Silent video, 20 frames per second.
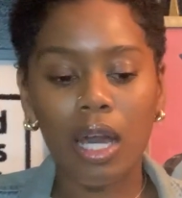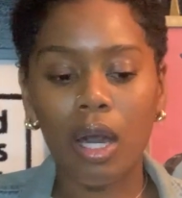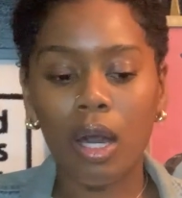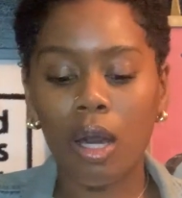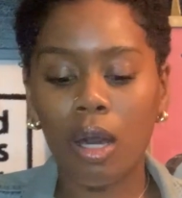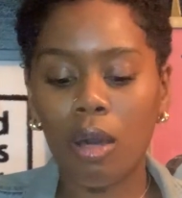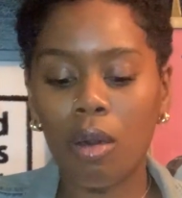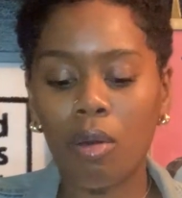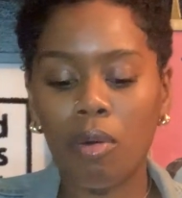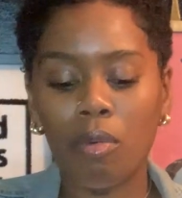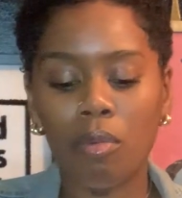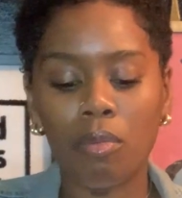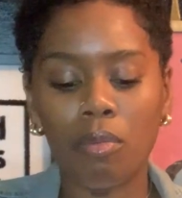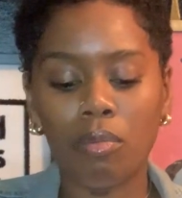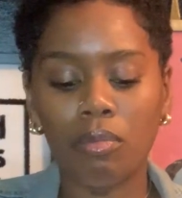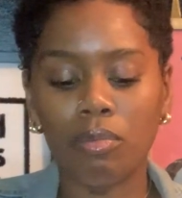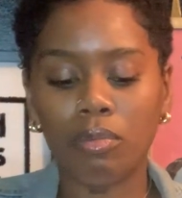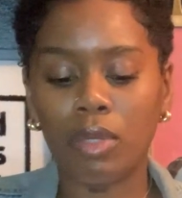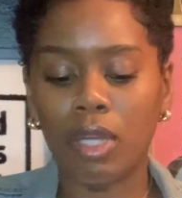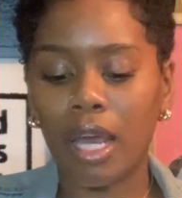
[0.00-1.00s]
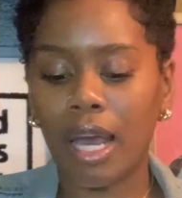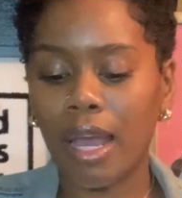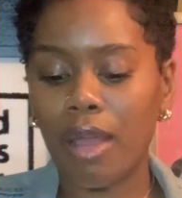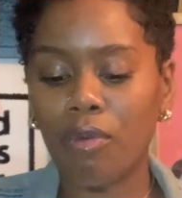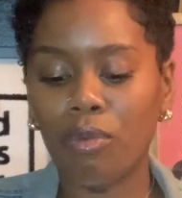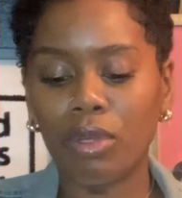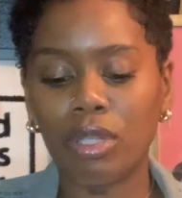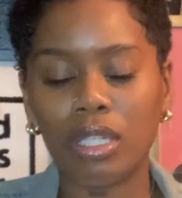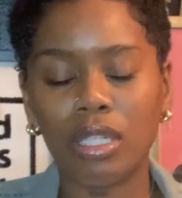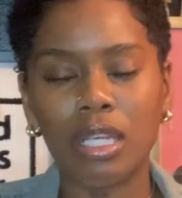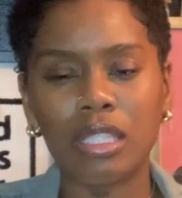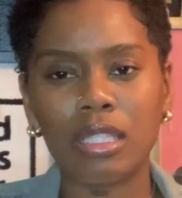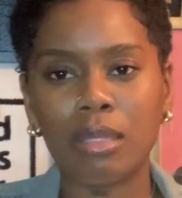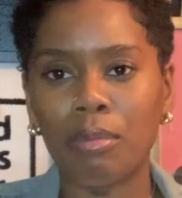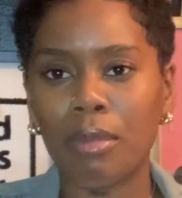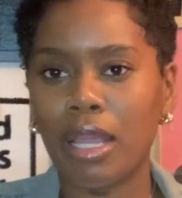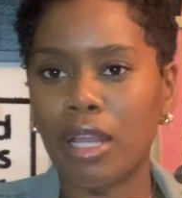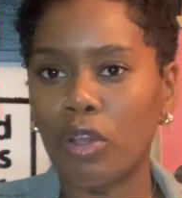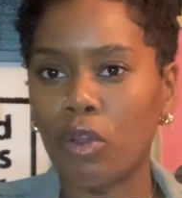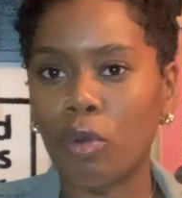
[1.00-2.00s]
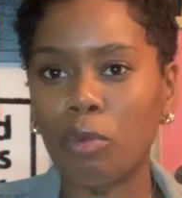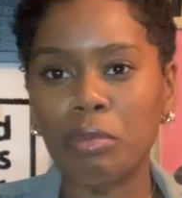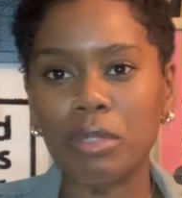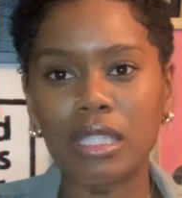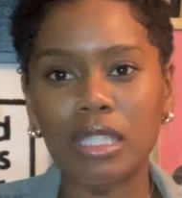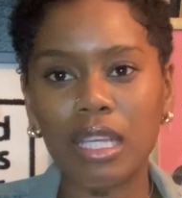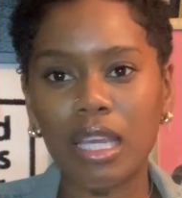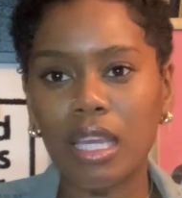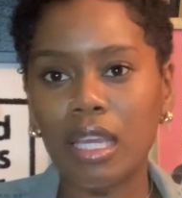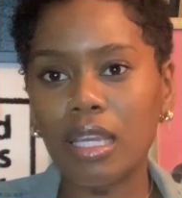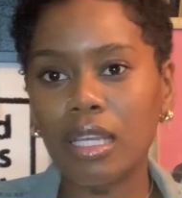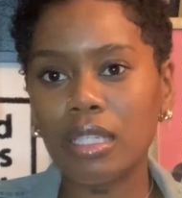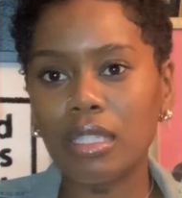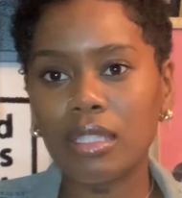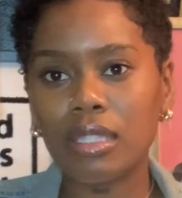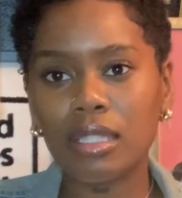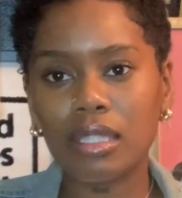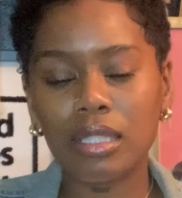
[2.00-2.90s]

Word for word: Um, God really doesn't make no mistakes.